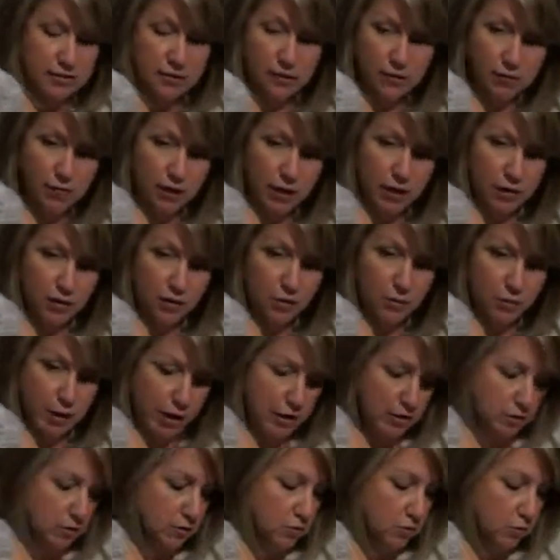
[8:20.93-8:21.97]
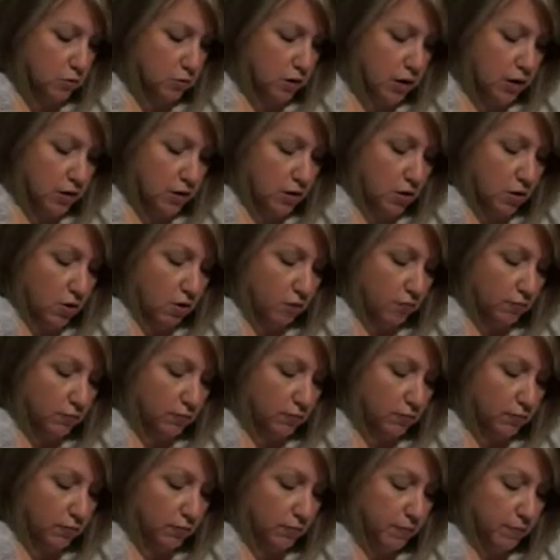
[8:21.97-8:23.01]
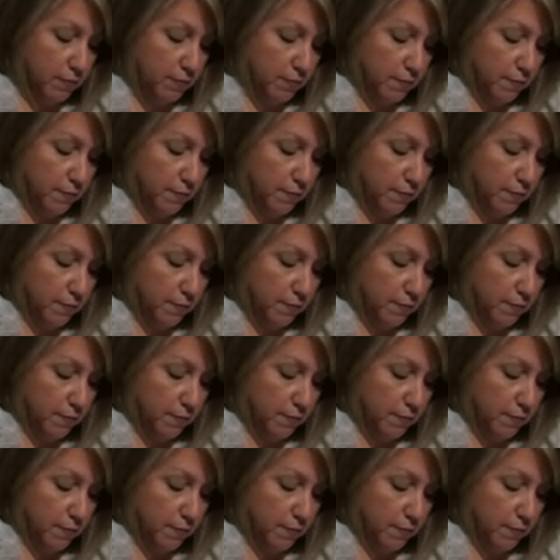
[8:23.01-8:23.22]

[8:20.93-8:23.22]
taxi, van, or bus, or unknown.